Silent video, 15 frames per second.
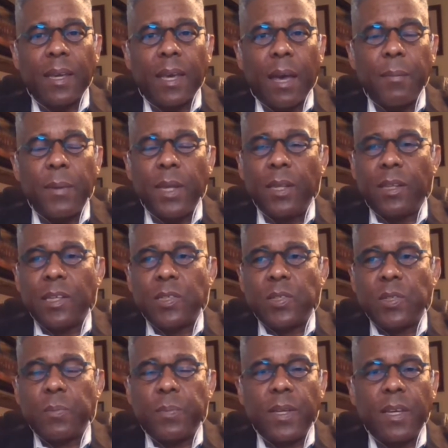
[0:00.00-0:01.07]
I mean, this
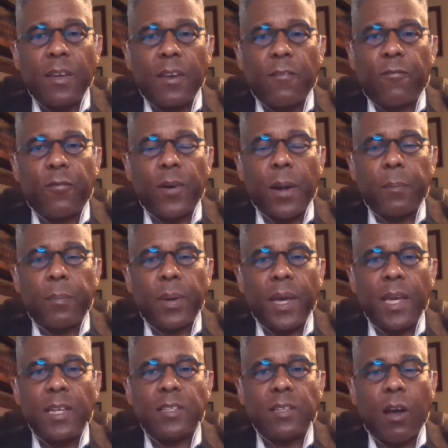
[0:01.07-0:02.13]
should be front
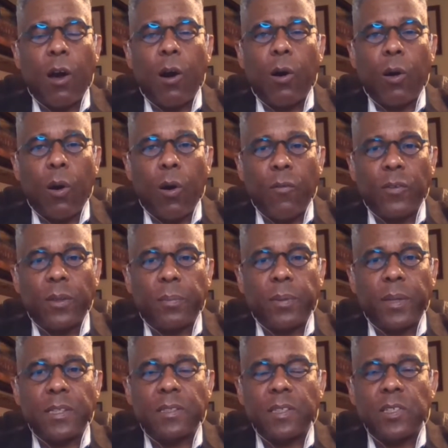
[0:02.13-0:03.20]
page all over the
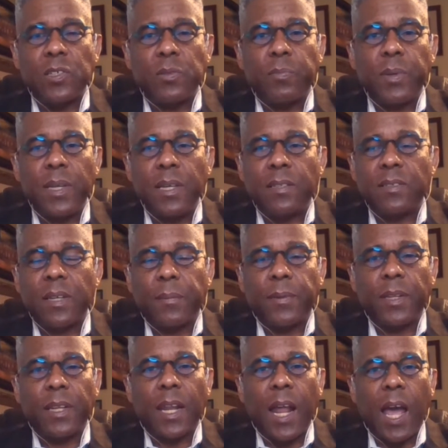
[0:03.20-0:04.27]
place. This should be
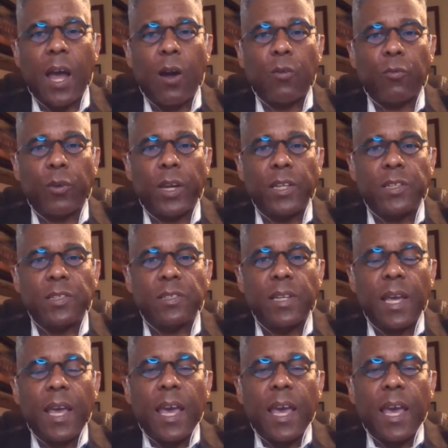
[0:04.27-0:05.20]
something that outrages